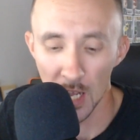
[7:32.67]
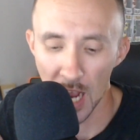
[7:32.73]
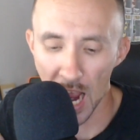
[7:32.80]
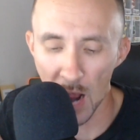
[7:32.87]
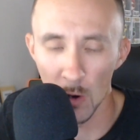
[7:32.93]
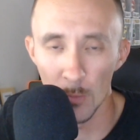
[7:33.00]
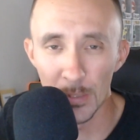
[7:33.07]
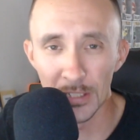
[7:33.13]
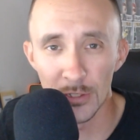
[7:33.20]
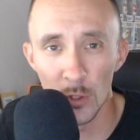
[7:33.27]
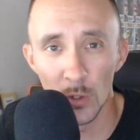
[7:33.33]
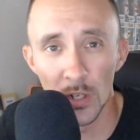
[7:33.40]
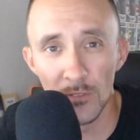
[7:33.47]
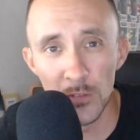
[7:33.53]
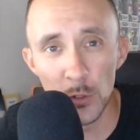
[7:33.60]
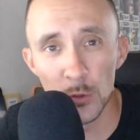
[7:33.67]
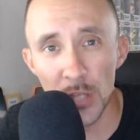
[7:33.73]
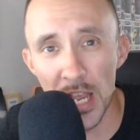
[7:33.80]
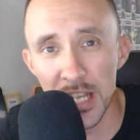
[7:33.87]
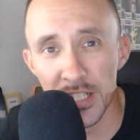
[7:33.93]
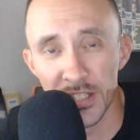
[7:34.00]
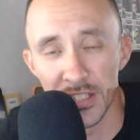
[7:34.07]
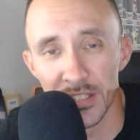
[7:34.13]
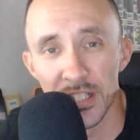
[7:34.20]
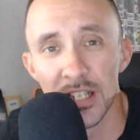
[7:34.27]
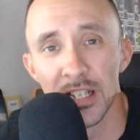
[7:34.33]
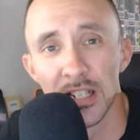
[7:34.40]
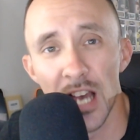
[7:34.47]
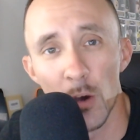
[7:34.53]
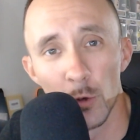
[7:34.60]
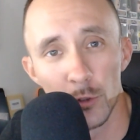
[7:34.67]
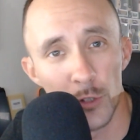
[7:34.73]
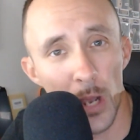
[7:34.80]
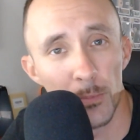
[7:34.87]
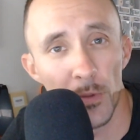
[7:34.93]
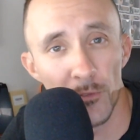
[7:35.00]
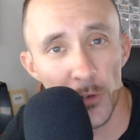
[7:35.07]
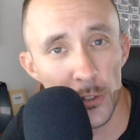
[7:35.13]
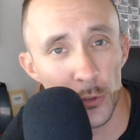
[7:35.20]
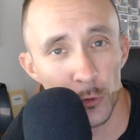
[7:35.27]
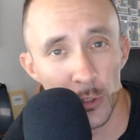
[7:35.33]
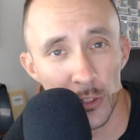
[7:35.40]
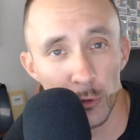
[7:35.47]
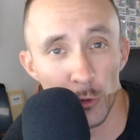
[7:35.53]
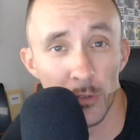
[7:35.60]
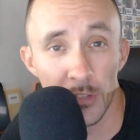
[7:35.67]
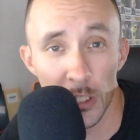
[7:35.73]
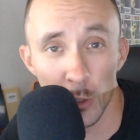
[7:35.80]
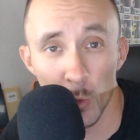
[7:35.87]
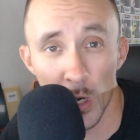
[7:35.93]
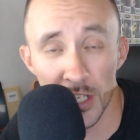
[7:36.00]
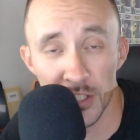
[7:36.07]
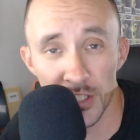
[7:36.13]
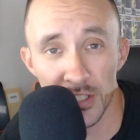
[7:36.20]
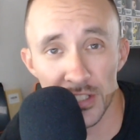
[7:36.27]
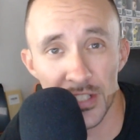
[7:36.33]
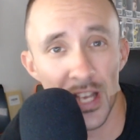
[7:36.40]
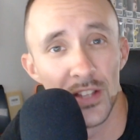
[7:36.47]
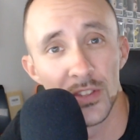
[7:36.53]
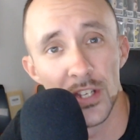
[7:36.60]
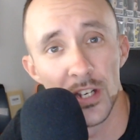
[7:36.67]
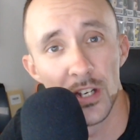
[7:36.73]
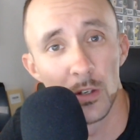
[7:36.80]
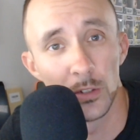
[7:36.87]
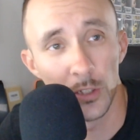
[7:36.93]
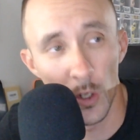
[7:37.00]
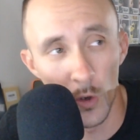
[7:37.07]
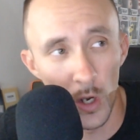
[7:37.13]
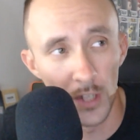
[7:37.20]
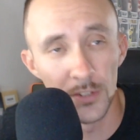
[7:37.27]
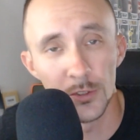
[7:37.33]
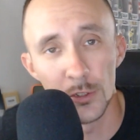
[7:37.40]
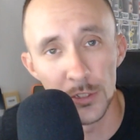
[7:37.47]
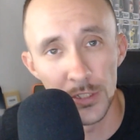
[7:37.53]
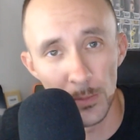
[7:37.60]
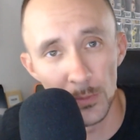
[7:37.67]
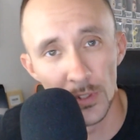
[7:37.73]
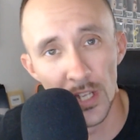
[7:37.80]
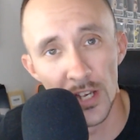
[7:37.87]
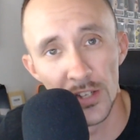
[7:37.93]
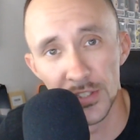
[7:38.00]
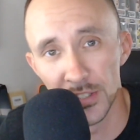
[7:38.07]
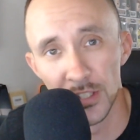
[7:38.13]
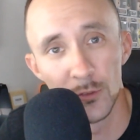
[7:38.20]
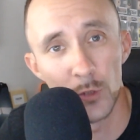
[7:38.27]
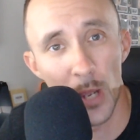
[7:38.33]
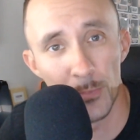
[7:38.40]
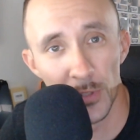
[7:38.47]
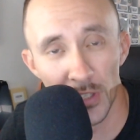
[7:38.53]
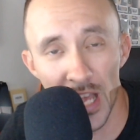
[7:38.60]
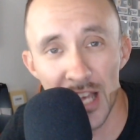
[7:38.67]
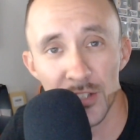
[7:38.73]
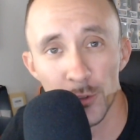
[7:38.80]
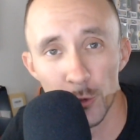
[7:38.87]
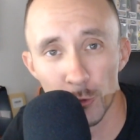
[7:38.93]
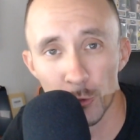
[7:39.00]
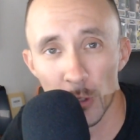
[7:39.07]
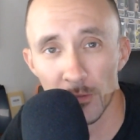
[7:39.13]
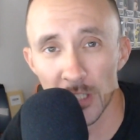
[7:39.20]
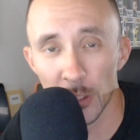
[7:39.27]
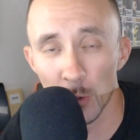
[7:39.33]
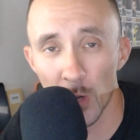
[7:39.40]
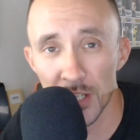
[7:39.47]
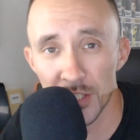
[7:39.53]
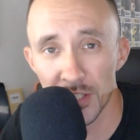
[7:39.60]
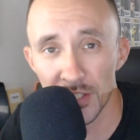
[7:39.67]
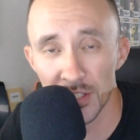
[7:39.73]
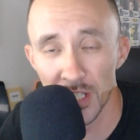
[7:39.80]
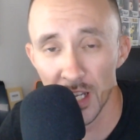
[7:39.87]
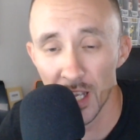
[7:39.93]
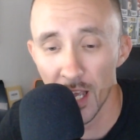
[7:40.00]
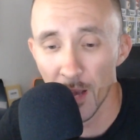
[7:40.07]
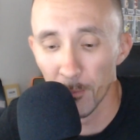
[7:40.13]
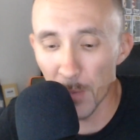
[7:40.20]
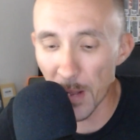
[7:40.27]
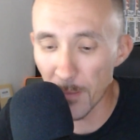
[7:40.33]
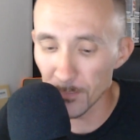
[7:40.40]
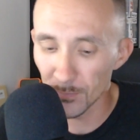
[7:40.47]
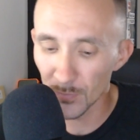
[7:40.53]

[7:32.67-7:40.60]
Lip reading: I will be doing a few things, and then I will drop the first 3 trivia questions, and then I'll go on to something else, and then drop the last 2 trivia questions. But